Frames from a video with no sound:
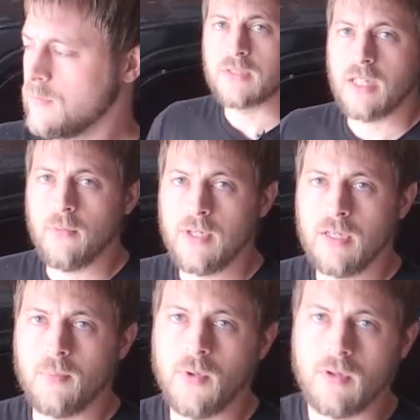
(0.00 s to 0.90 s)
So then we
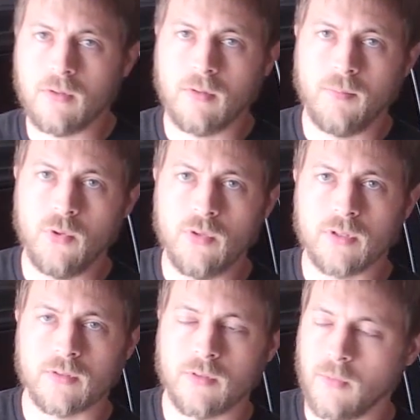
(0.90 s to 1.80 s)
did a book.
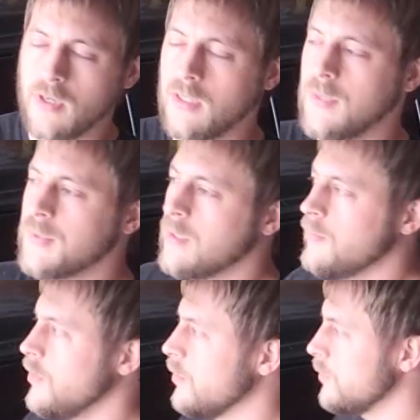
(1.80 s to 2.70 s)
Why do I keep
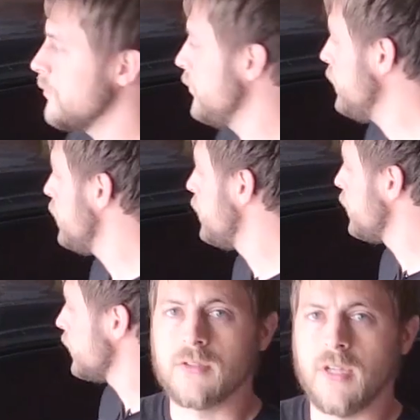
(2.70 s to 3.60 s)
saying book?
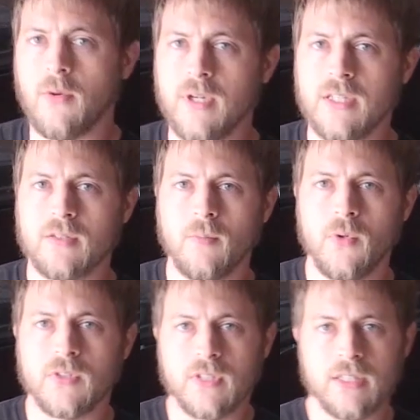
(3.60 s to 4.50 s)
So yeah, we did some
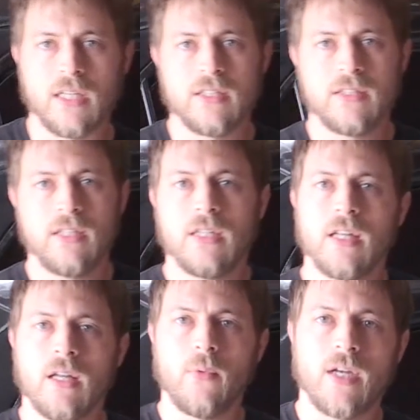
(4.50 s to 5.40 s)
boost leak testing,
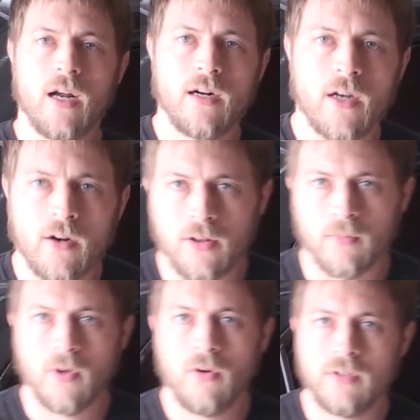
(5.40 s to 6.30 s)
and then we got it out on
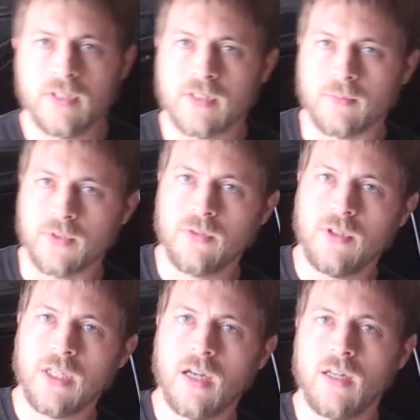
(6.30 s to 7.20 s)
the road, did some
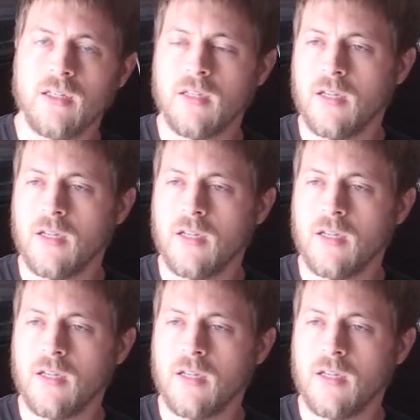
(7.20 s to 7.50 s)
tuning on it,